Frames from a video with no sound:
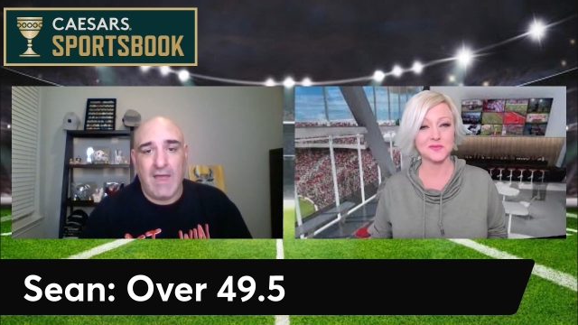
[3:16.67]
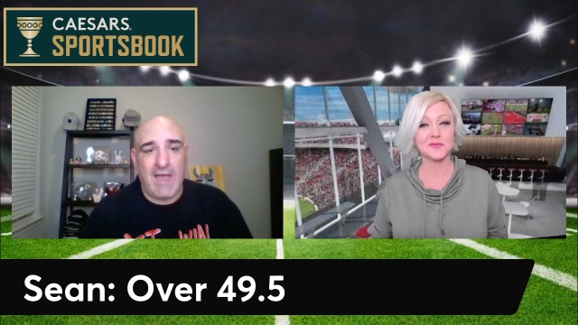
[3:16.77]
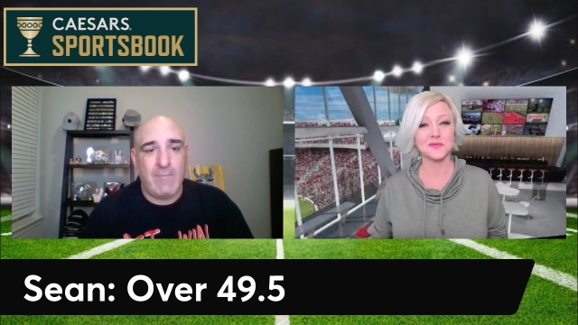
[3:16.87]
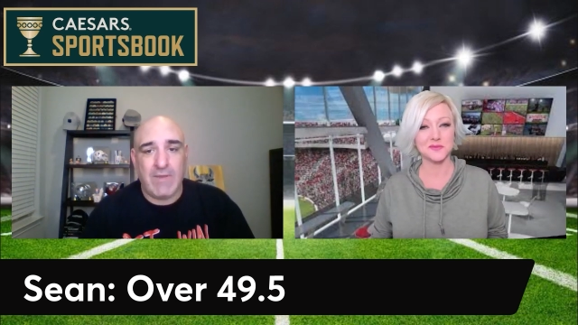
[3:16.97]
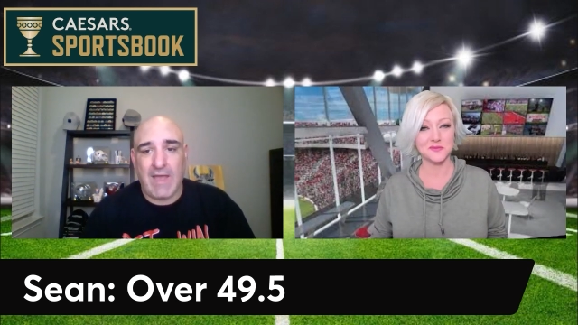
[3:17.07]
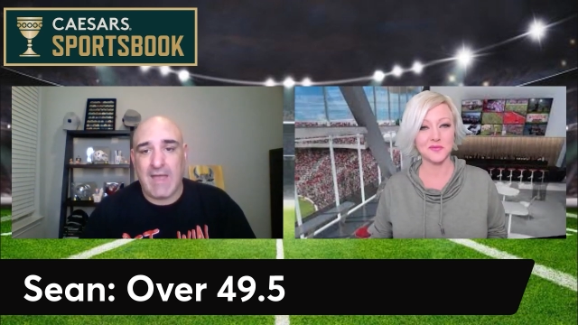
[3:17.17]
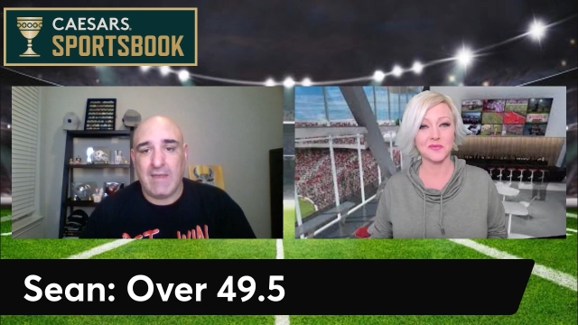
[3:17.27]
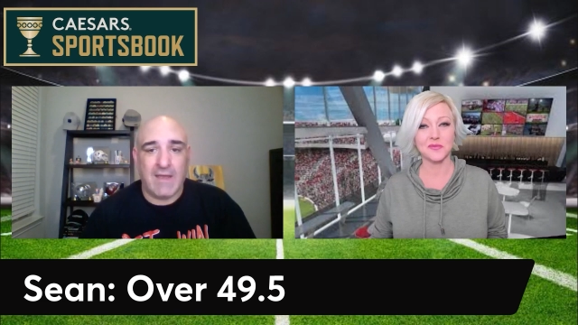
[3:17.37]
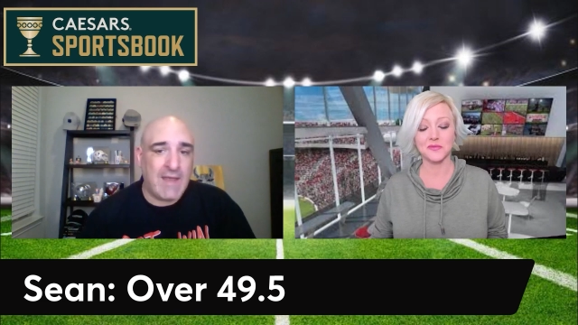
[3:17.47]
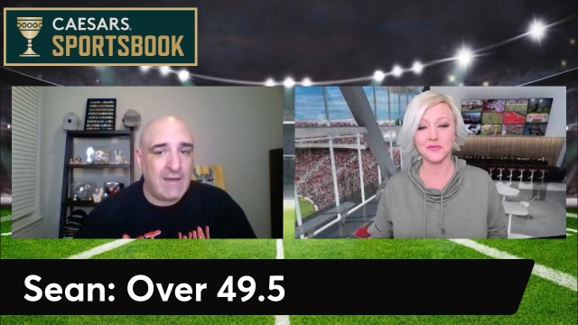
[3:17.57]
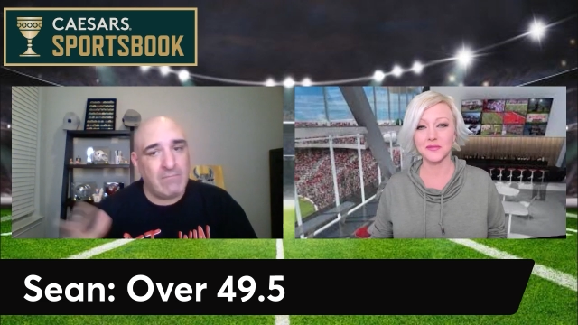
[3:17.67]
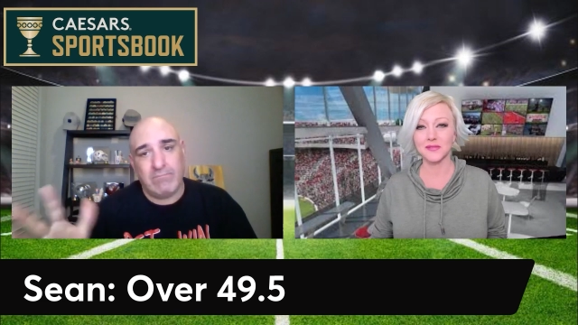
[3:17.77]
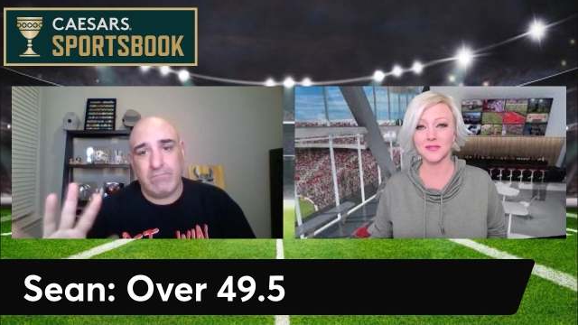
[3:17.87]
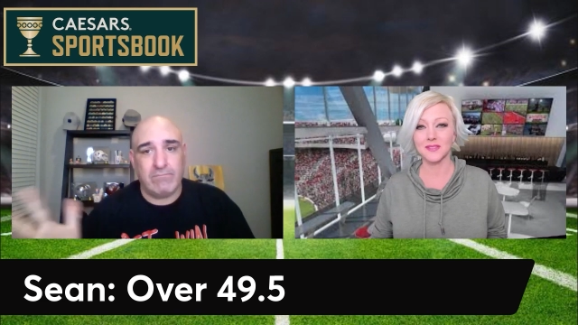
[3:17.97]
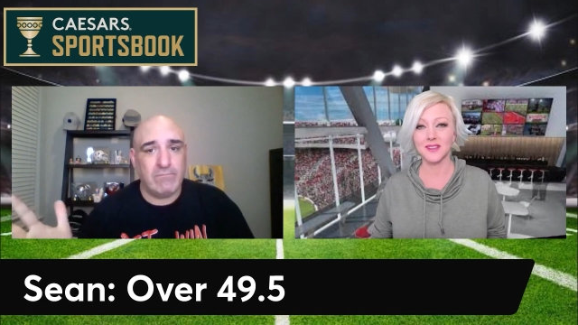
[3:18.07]
Speaker 1: NBA again,
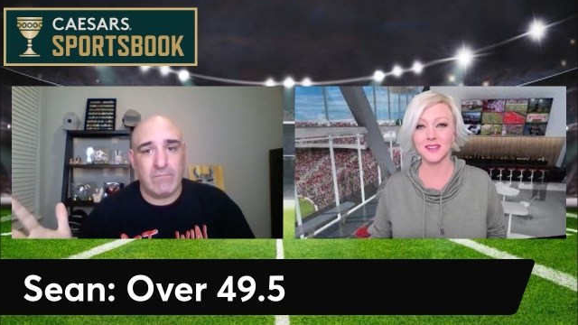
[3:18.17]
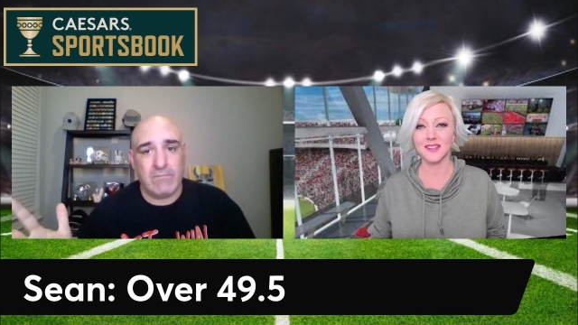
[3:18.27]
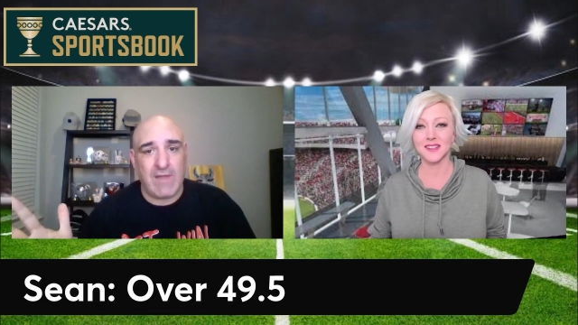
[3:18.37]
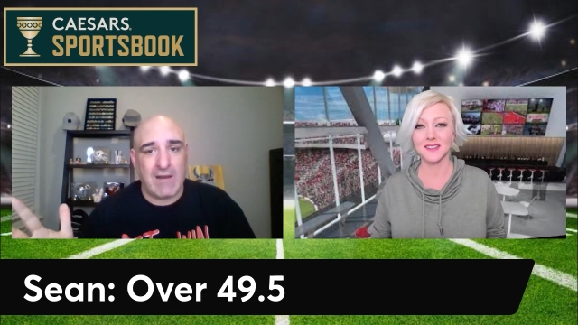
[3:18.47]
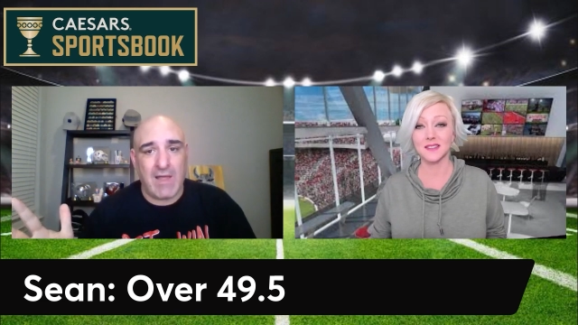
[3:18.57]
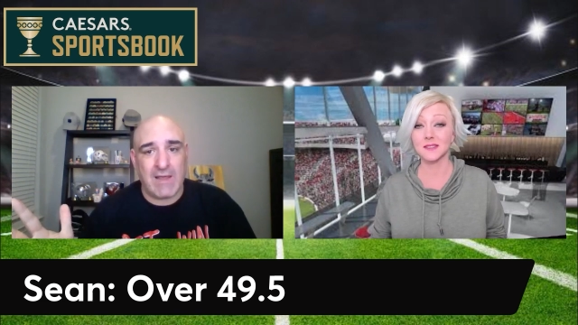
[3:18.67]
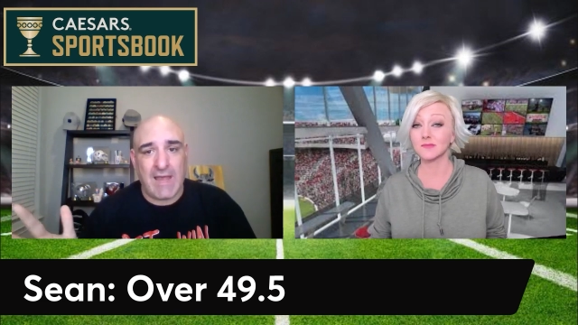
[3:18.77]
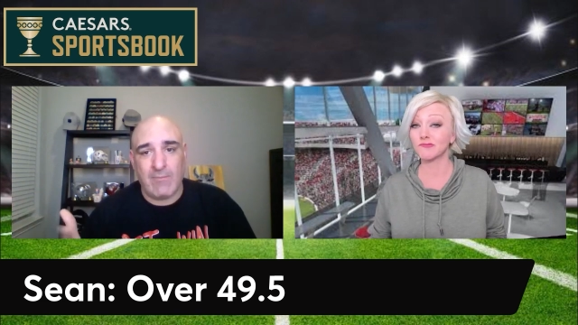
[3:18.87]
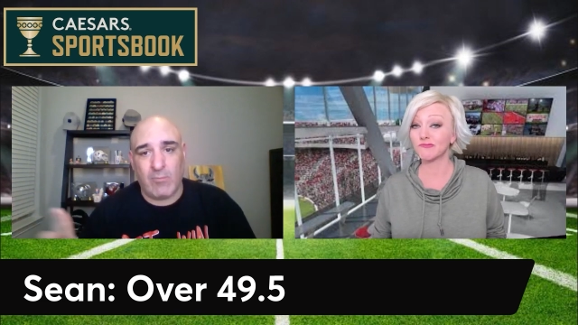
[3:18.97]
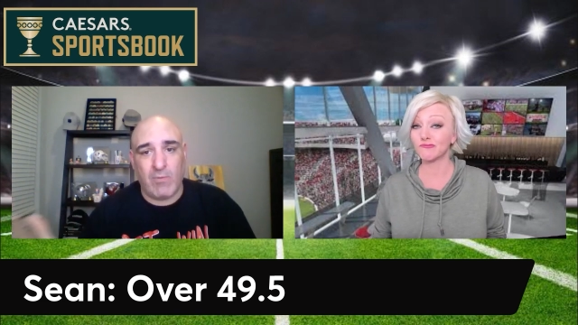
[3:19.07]
not a lot of games,